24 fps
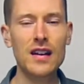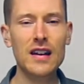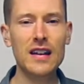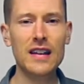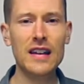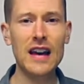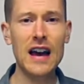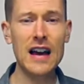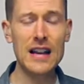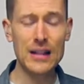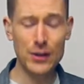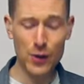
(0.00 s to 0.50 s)

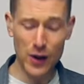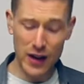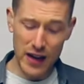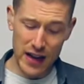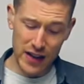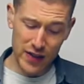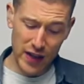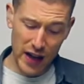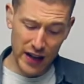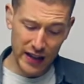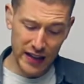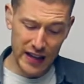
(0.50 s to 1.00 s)
Okay, so I
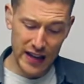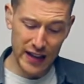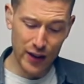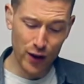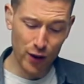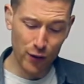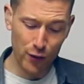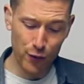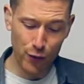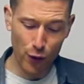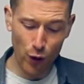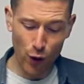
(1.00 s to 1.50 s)
hit that kick
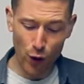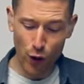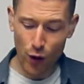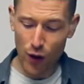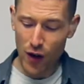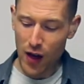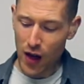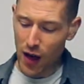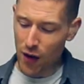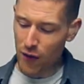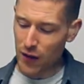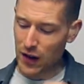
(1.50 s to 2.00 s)
on 4,
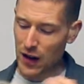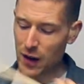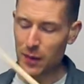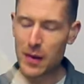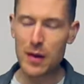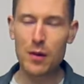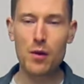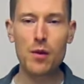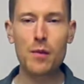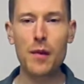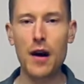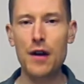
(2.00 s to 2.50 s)
but I'm
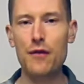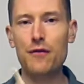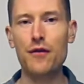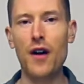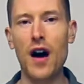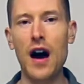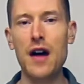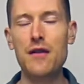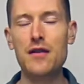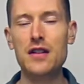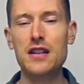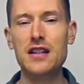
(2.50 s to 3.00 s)
in with my
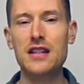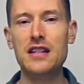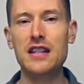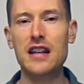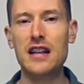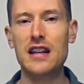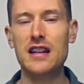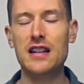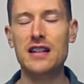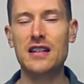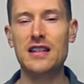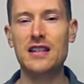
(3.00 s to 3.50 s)
5 and
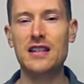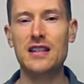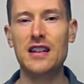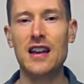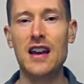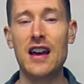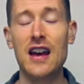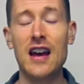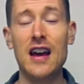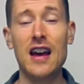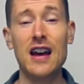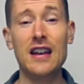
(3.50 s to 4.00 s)
6.
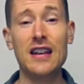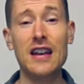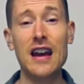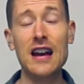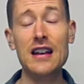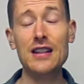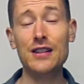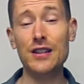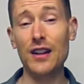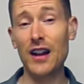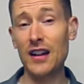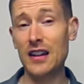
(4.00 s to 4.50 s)
Okay,
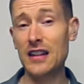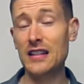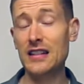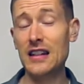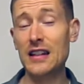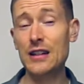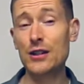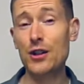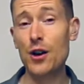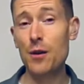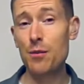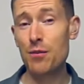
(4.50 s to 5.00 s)
so like I said,
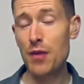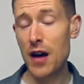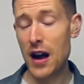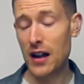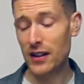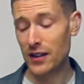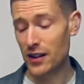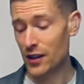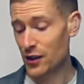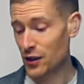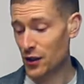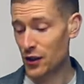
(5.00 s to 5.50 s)
it's good
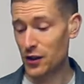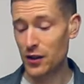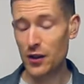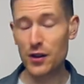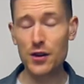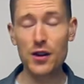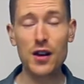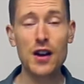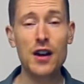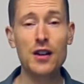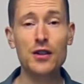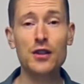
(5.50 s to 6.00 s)
practice just
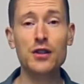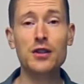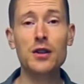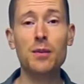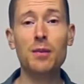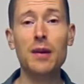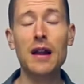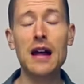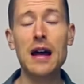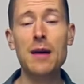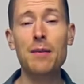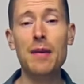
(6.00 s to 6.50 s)
to
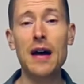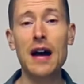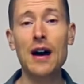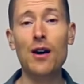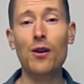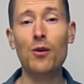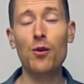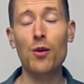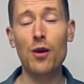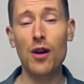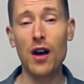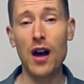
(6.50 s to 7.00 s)
play
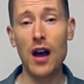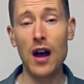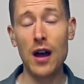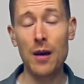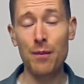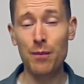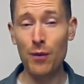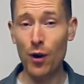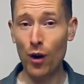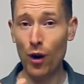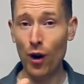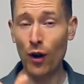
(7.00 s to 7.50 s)
about
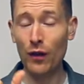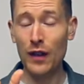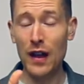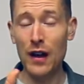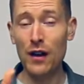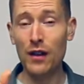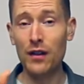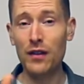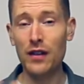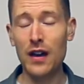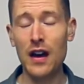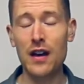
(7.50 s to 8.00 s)
on
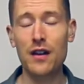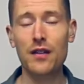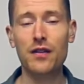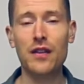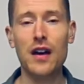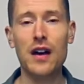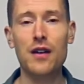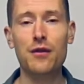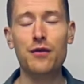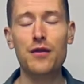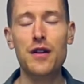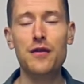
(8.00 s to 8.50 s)
that
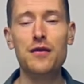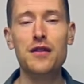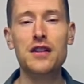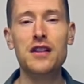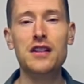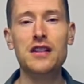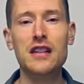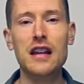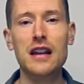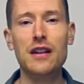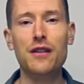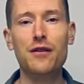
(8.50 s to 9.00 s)
5th and
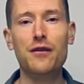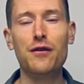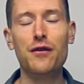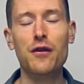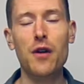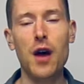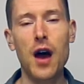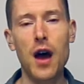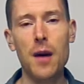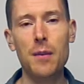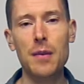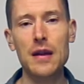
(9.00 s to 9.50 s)

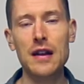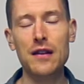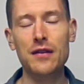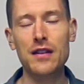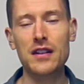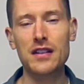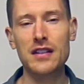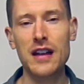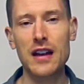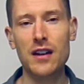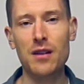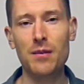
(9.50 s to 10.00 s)
6th beat of the
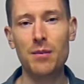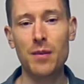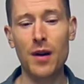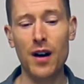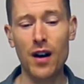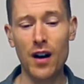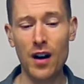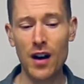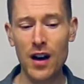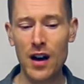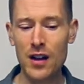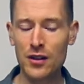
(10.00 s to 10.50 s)
2nd
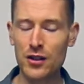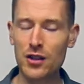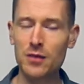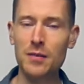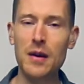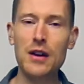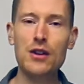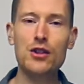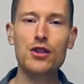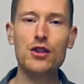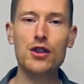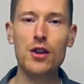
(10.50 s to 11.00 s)
bar. Just
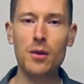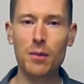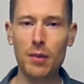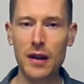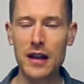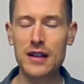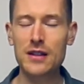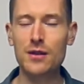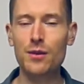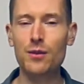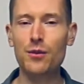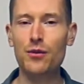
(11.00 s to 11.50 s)
make sure you can play
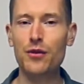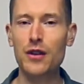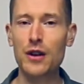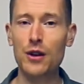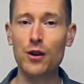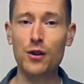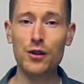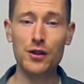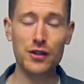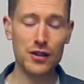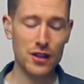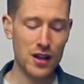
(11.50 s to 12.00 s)
some
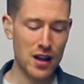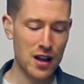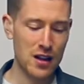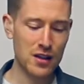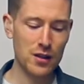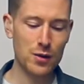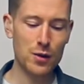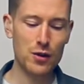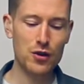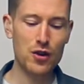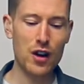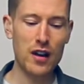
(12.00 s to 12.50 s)
fills. So
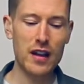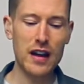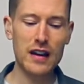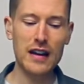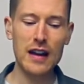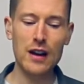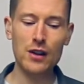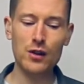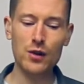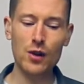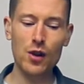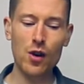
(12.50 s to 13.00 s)
we'll try that
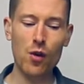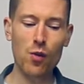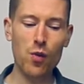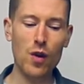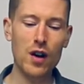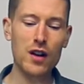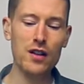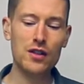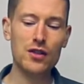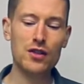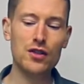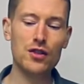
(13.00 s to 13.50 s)
now. So we've got
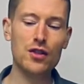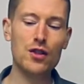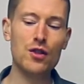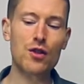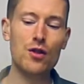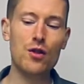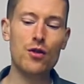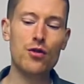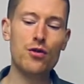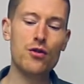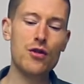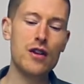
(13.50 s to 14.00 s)
1,
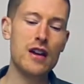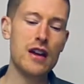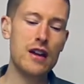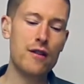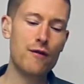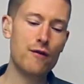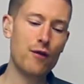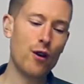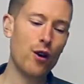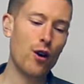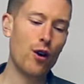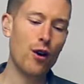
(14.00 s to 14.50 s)
2, 3,
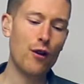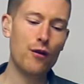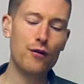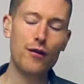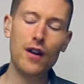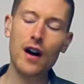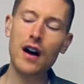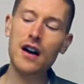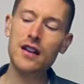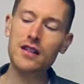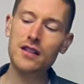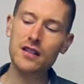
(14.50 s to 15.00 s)
4,
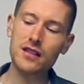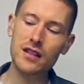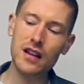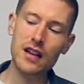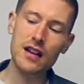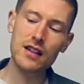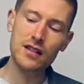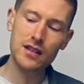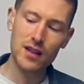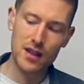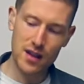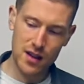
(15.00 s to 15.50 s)
5, 6.